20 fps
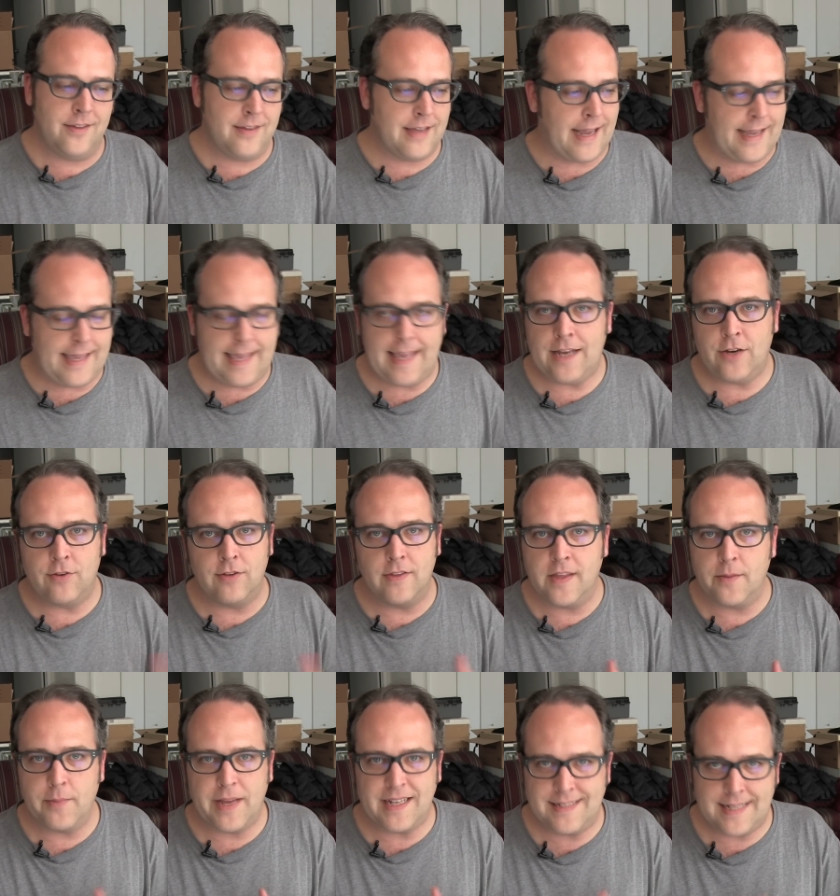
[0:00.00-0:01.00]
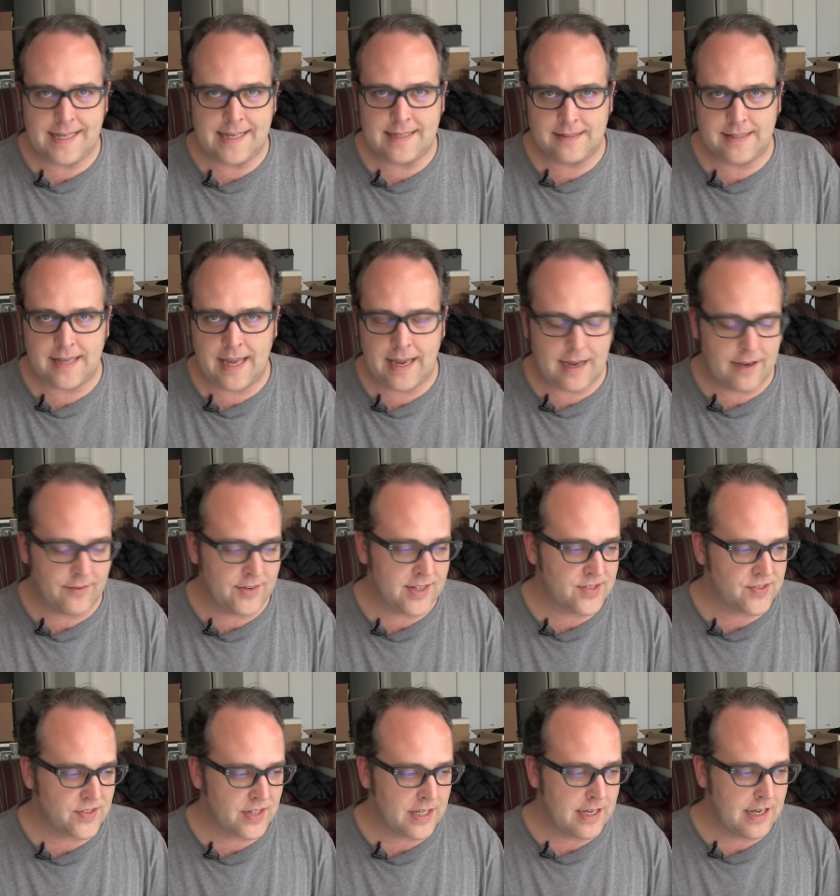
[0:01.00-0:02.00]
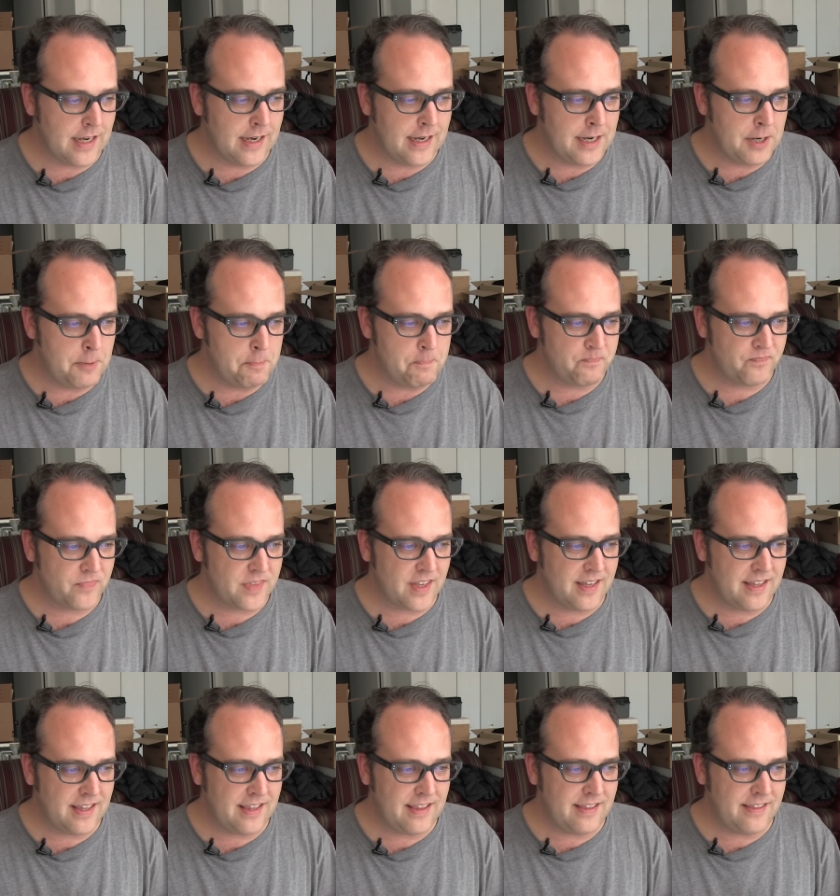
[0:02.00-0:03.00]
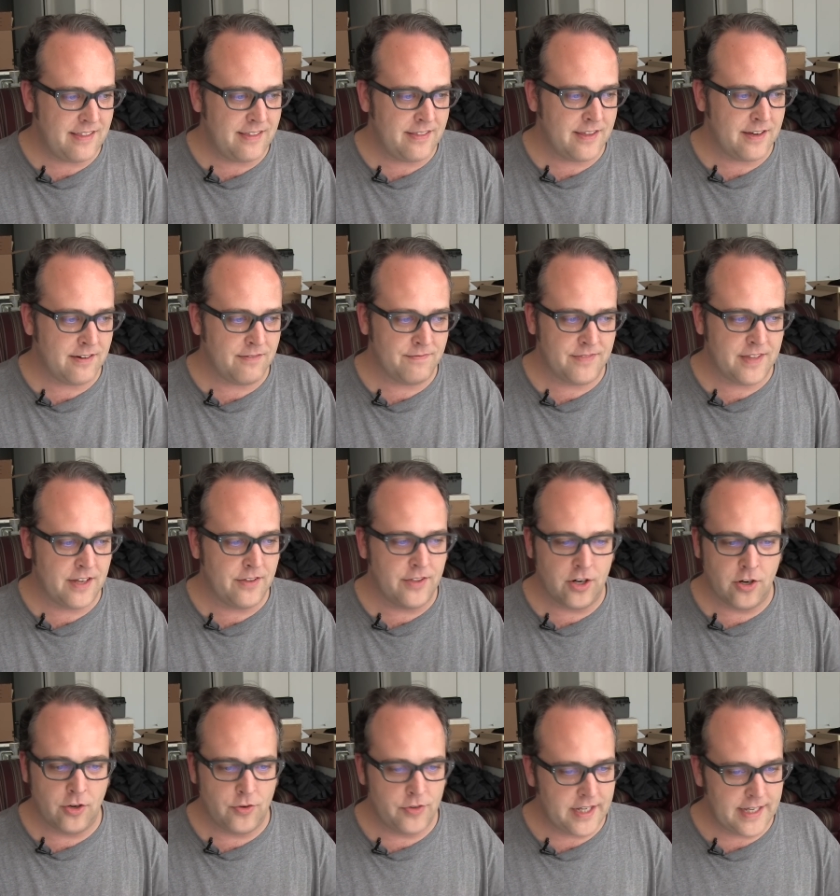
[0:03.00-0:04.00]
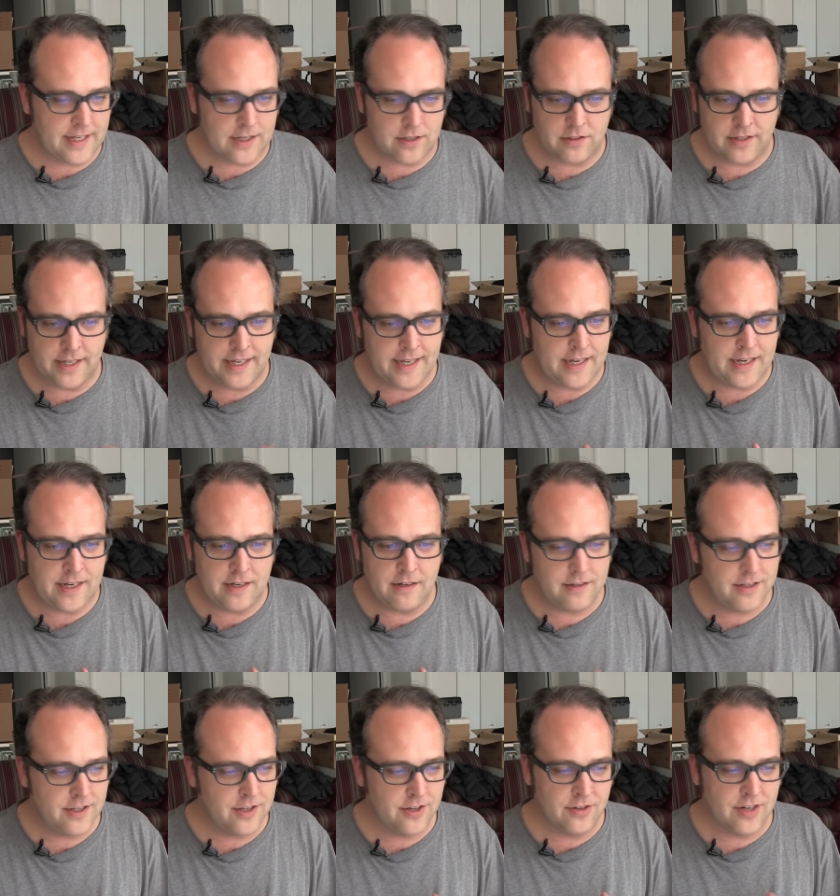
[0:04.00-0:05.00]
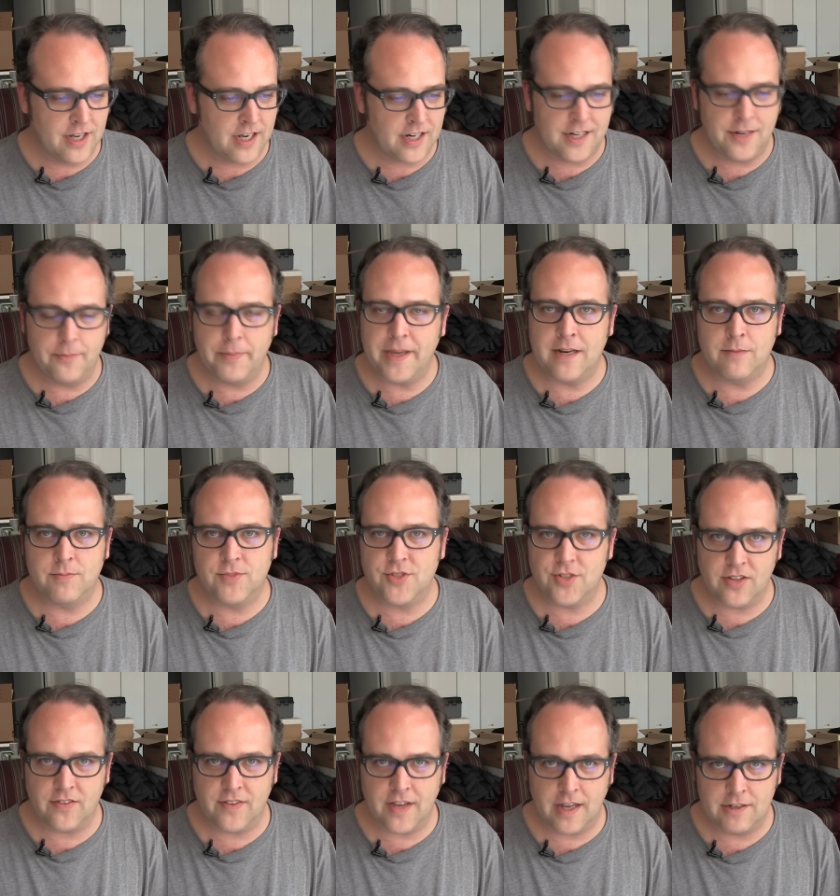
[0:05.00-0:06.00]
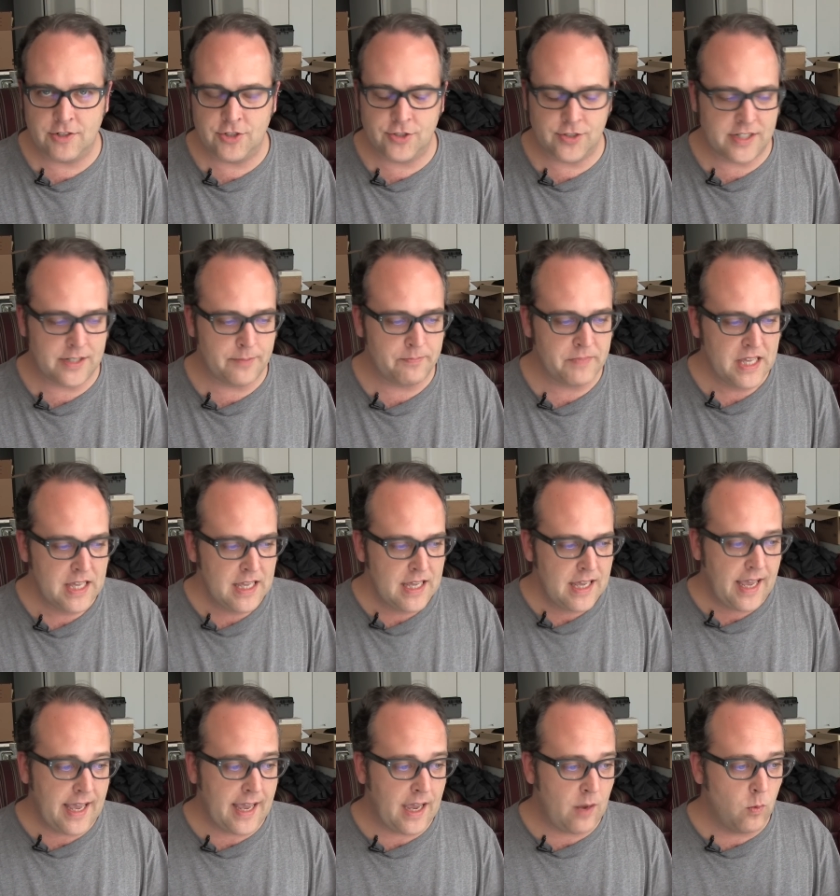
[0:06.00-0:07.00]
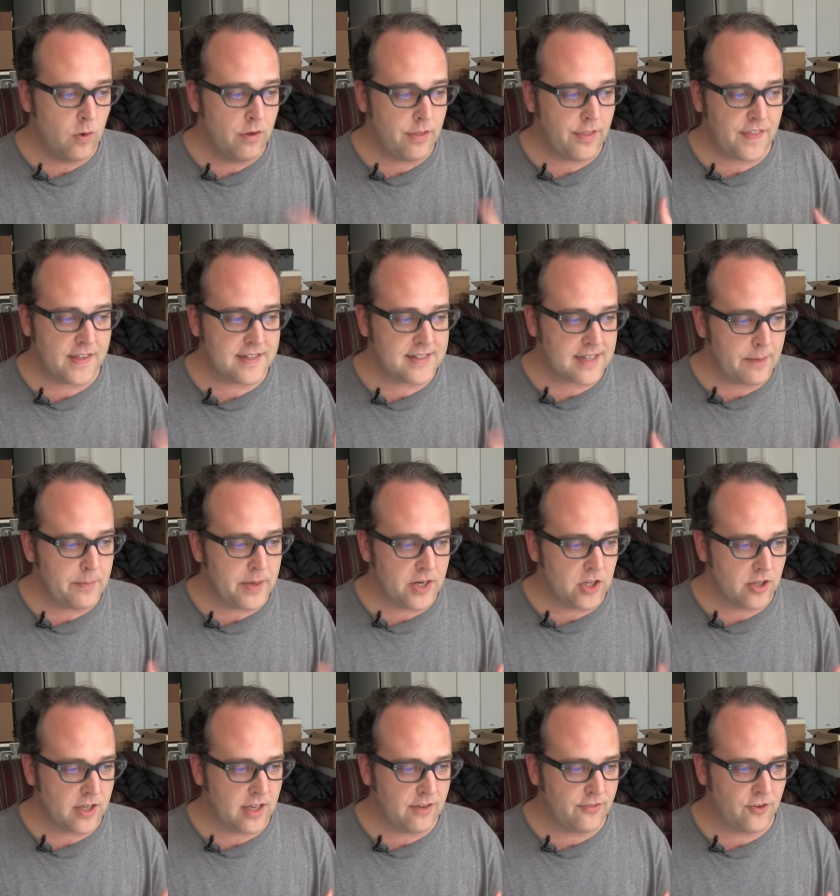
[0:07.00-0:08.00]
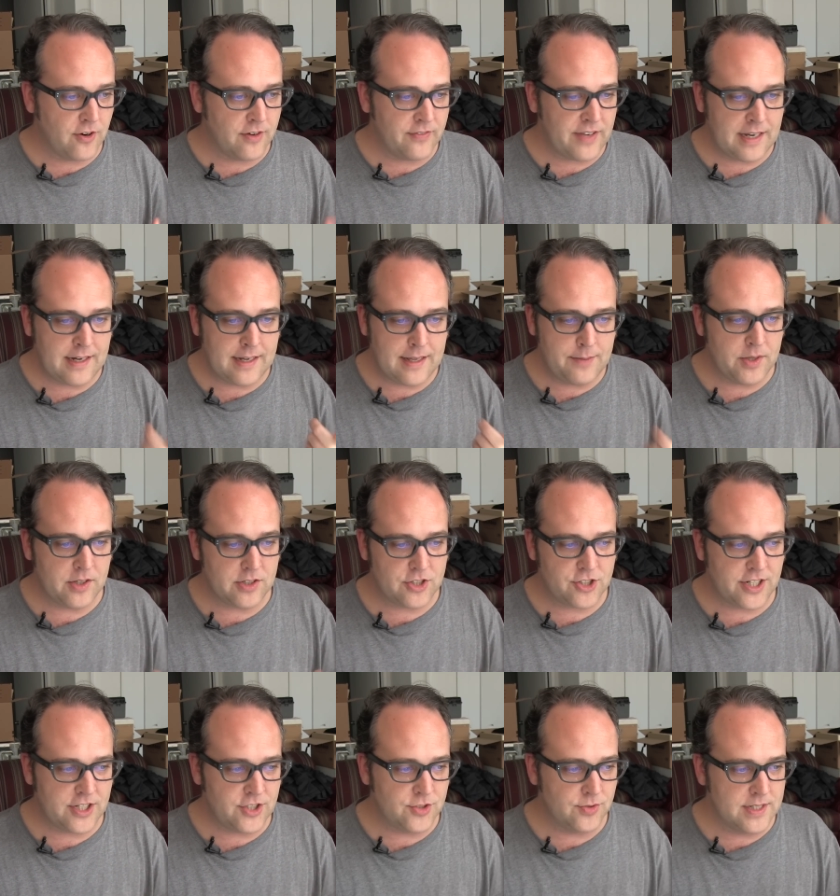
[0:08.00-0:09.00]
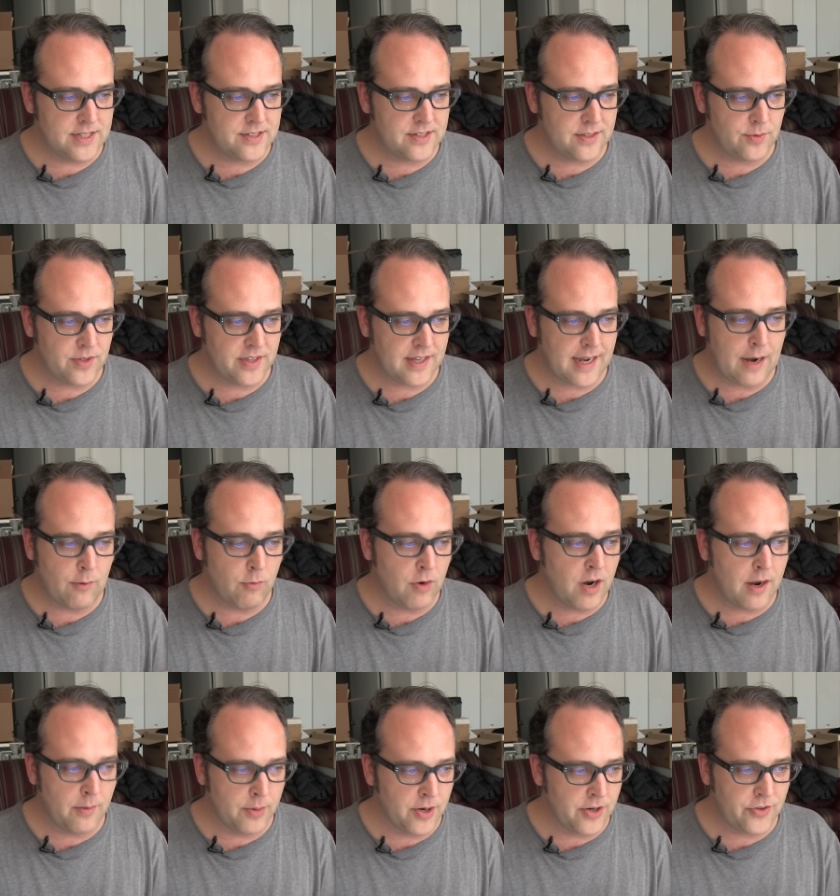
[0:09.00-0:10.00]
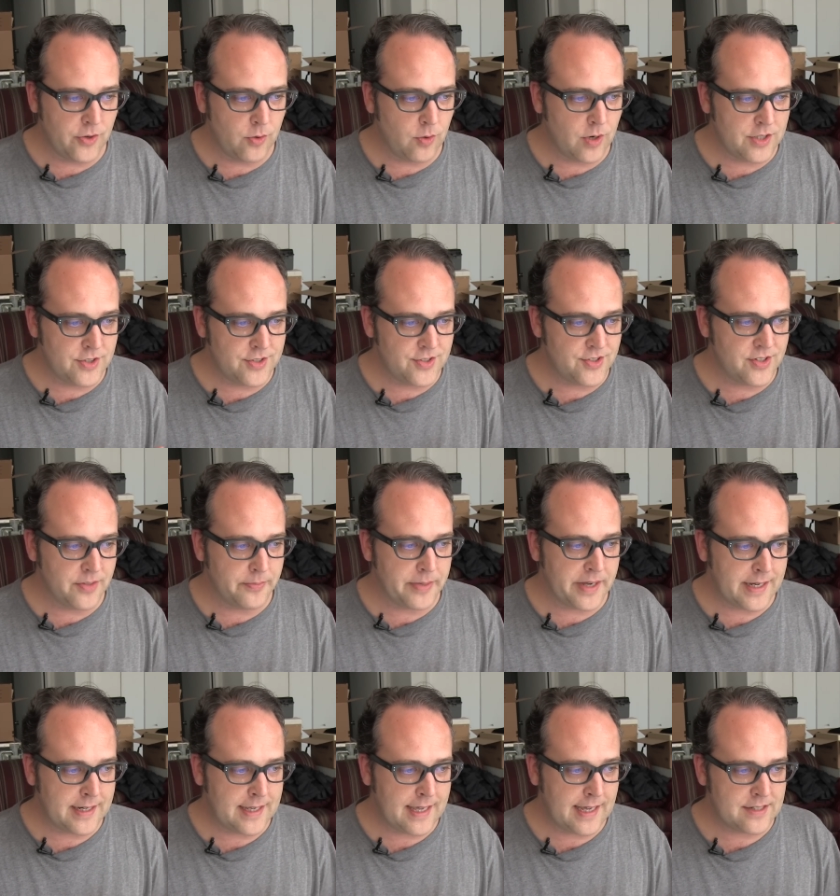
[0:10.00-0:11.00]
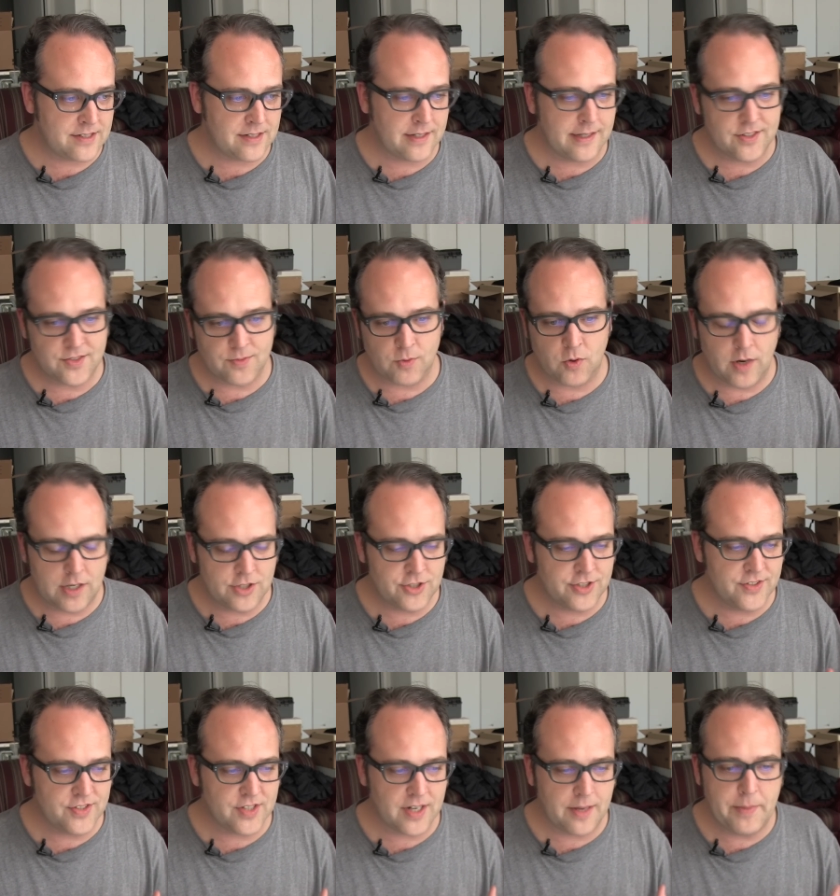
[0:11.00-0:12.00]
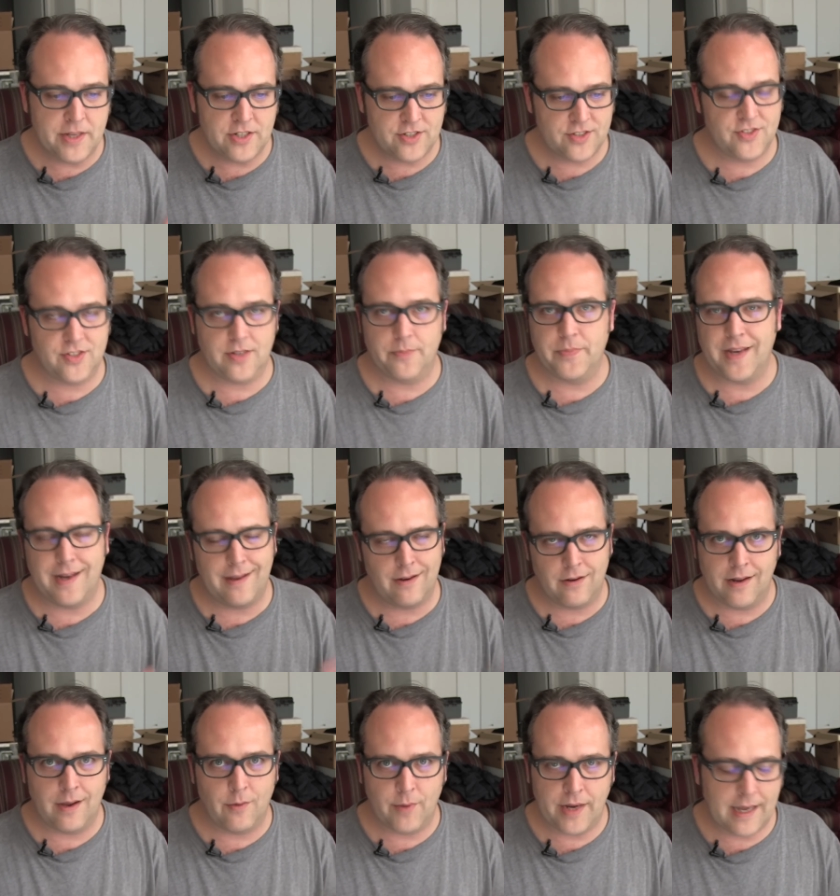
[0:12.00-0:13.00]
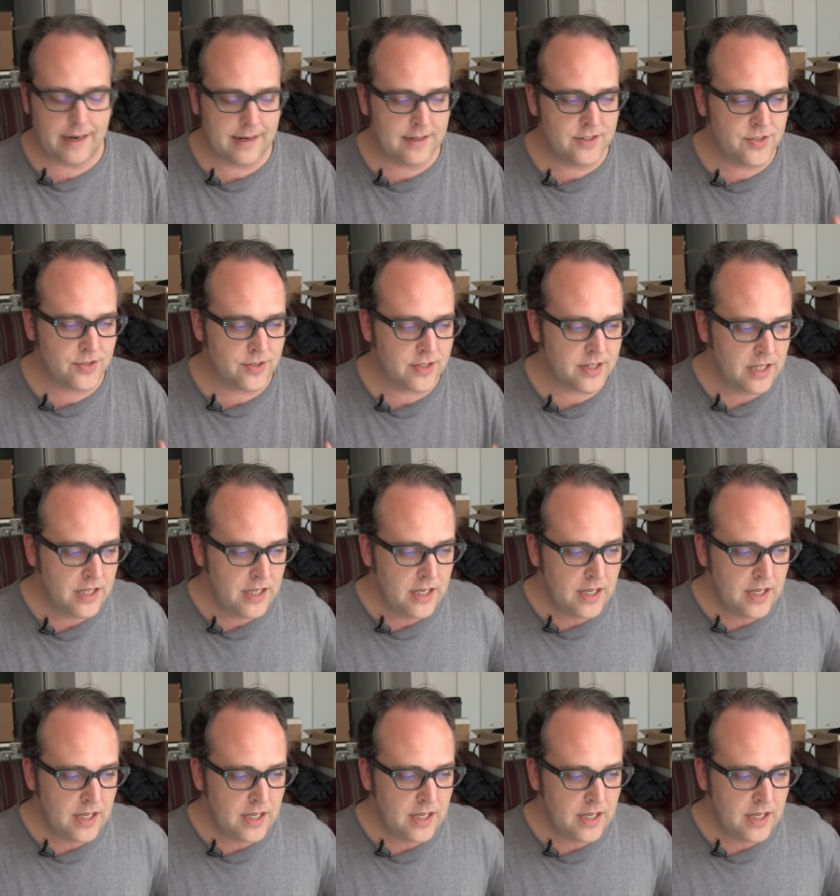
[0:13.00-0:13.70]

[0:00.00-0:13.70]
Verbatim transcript: I can't do anything about TSA, obviously. Um, they're, they're their own deal, and you're not going to beat them, so you've got to join them. And one of the things I've been looking for, I've had an email exchange recently with a guy, Robert, who watches the podcast, and he had some questions, and I mentioned something. I don't know how we got into it.